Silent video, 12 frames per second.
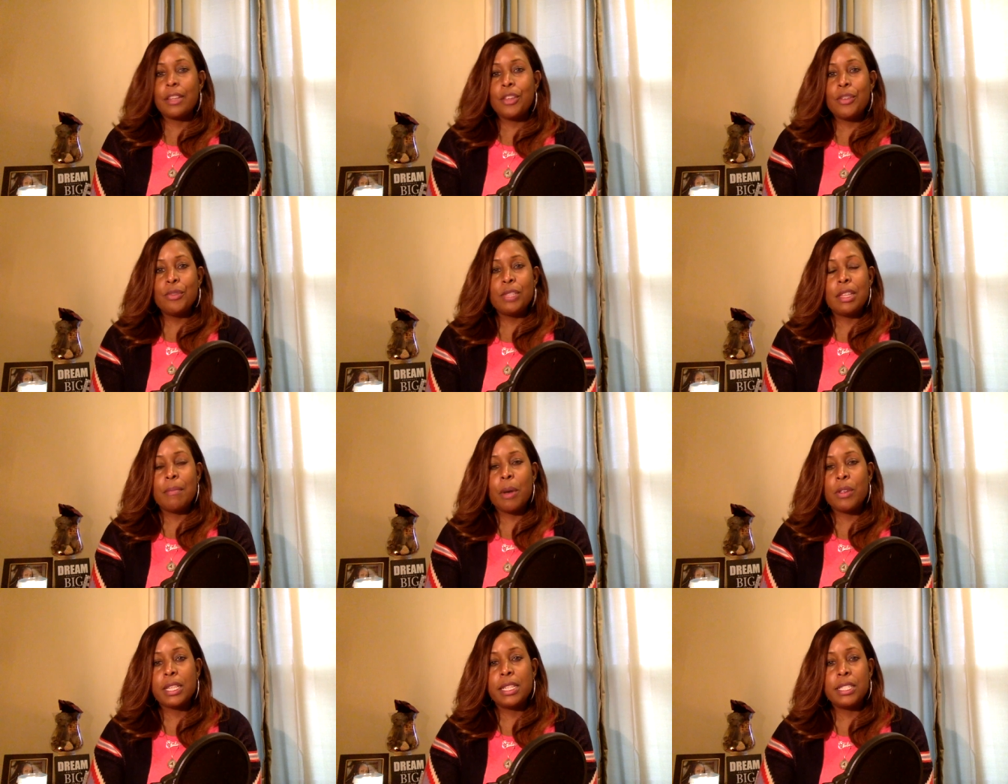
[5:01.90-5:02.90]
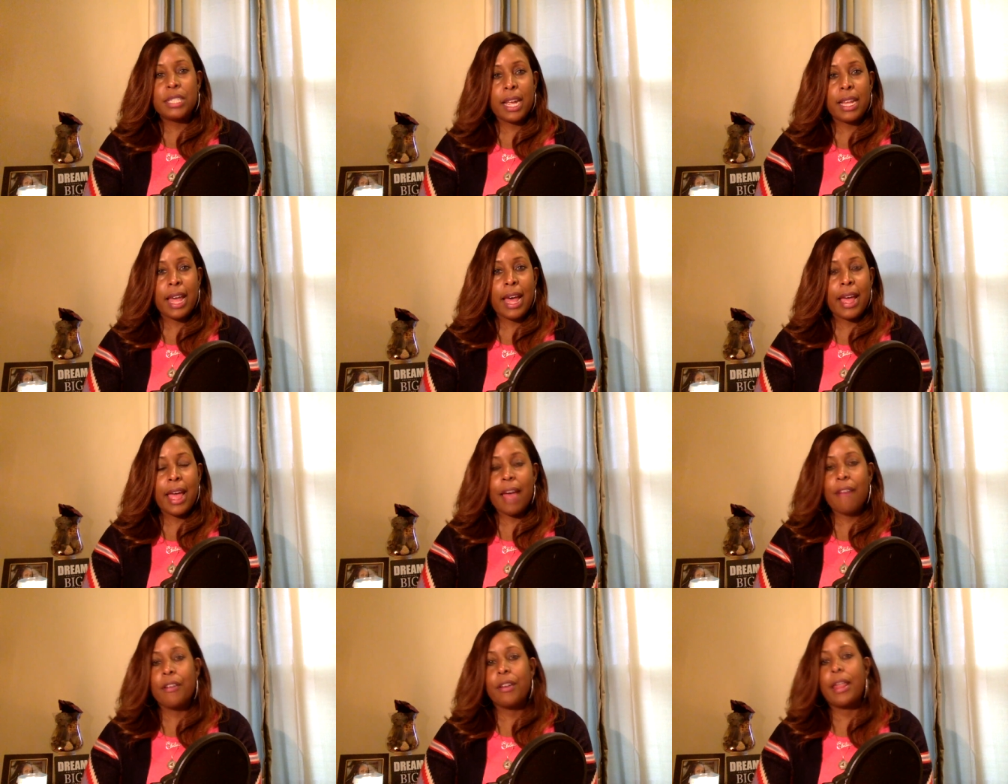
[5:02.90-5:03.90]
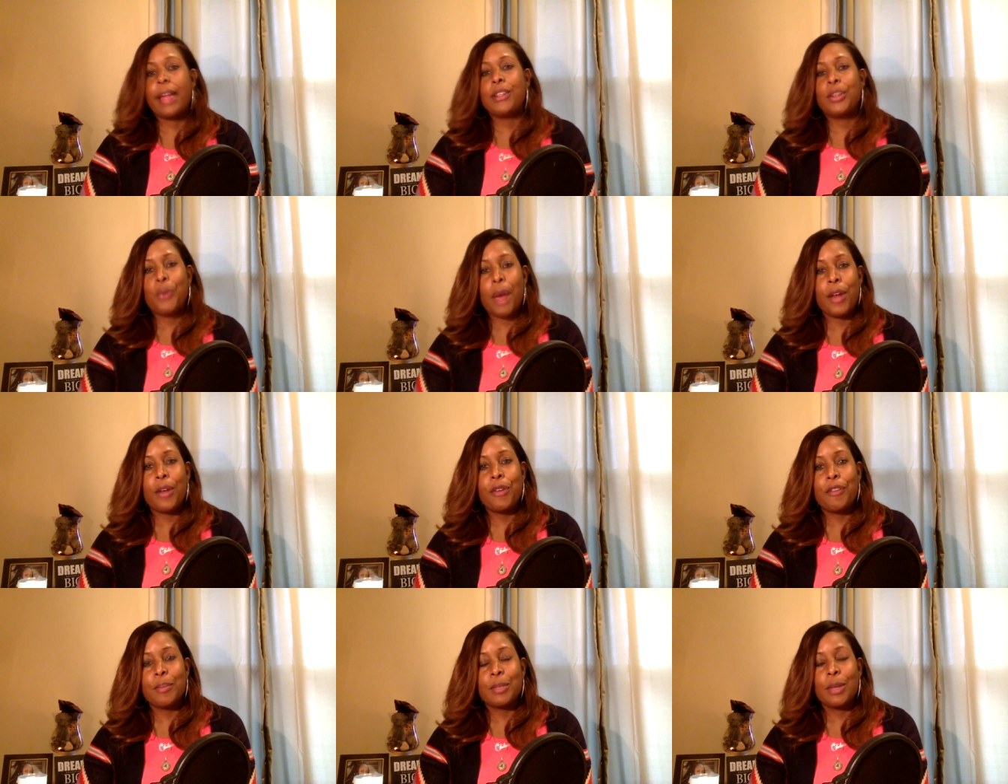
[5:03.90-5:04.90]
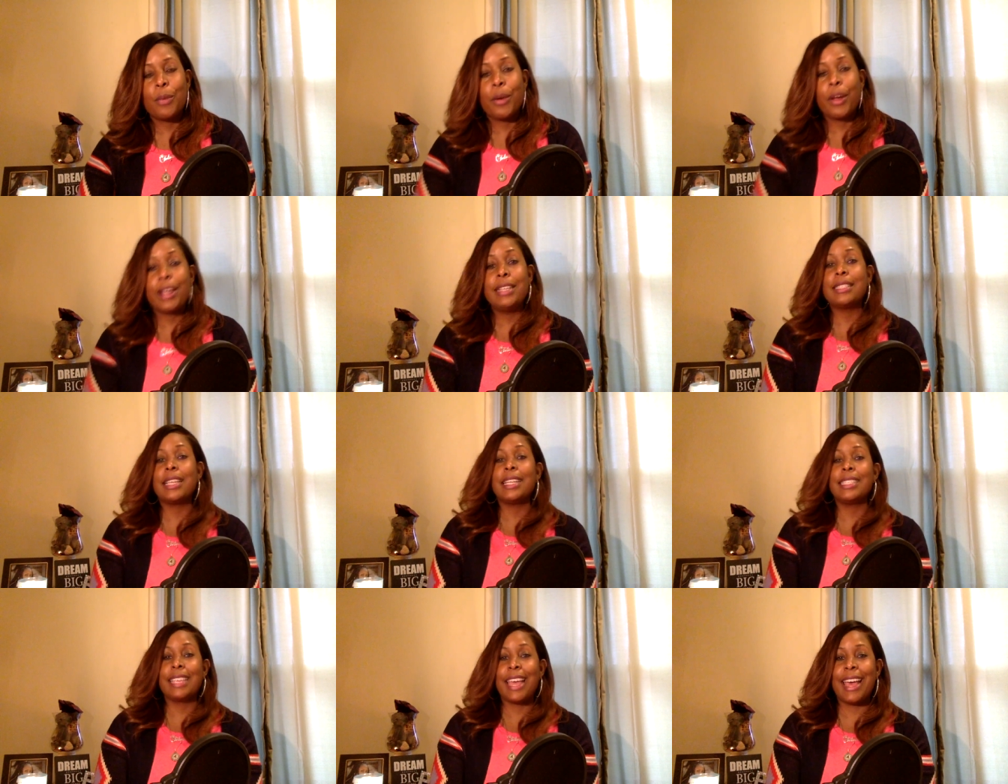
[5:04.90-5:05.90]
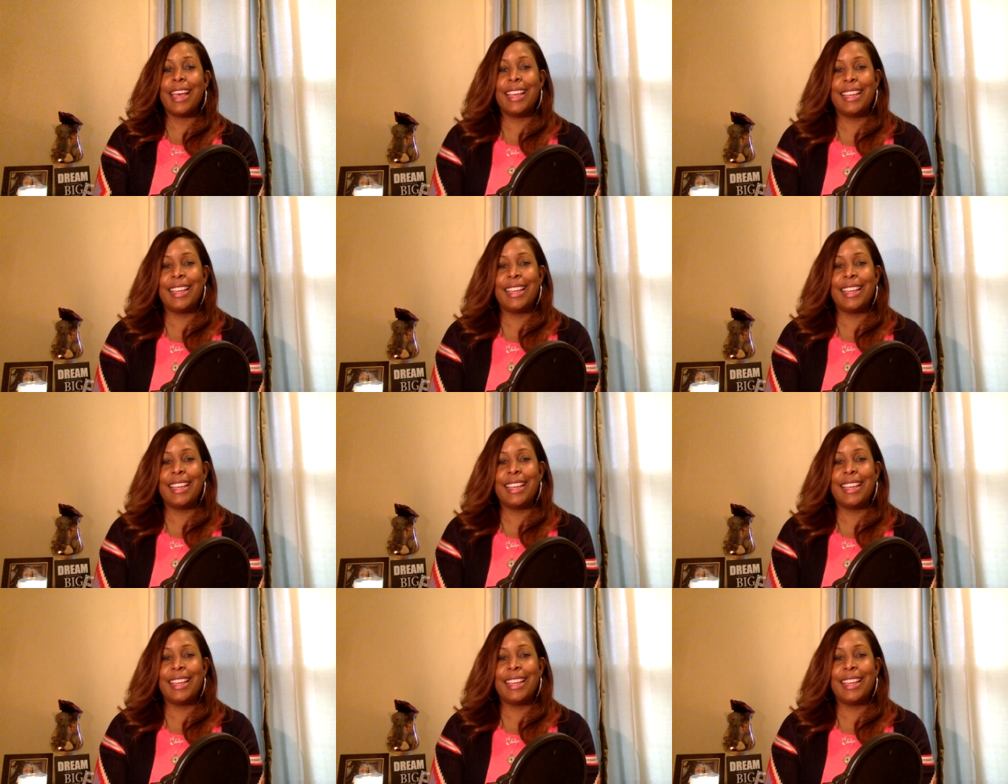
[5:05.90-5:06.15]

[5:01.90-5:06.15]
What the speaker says: use the most cliche line ever, like, "Do I know you from somewhere?" He says, "Yeah."